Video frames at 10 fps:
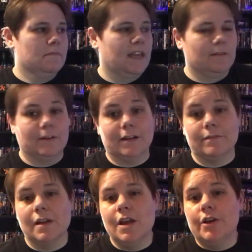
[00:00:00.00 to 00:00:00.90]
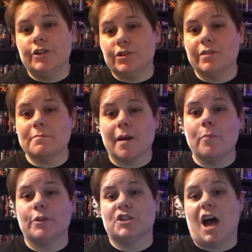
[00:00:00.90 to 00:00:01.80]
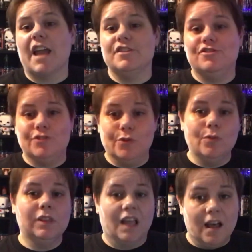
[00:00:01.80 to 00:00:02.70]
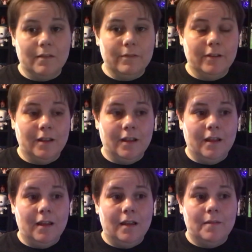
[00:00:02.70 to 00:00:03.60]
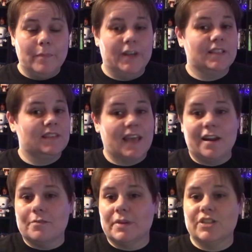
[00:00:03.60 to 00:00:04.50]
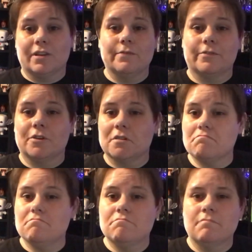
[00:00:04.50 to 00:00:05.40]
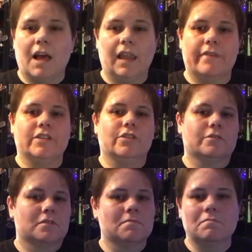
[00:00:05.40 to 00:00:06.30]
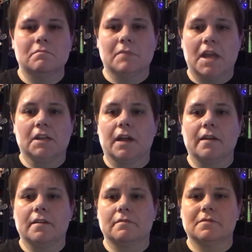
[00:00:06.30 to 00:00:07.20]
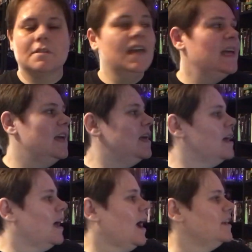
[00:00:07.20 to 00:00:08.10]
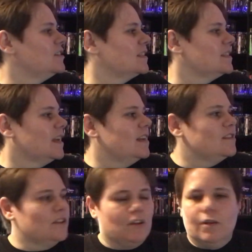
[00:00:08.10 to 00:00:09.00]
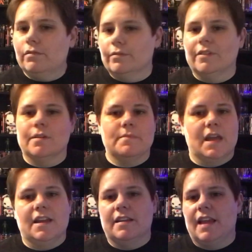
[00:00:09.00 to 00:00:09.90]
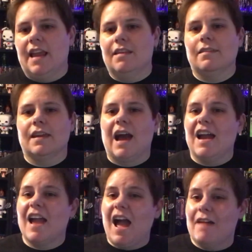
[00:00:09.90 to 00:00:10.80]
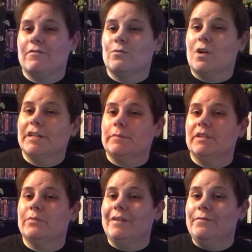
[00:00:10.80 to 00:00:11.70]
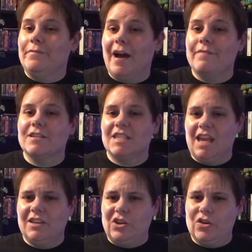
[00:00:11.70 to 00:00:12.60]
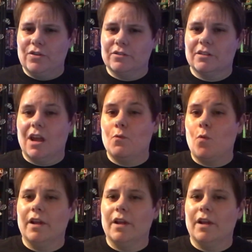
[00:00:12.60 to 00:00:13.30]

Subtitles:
getting rid of. Shoot 'em Up, which I do love. But it's sat on my shelf for 11 years, and I just decided to go through them, and anything I haven't watched between 5 and 10 years, and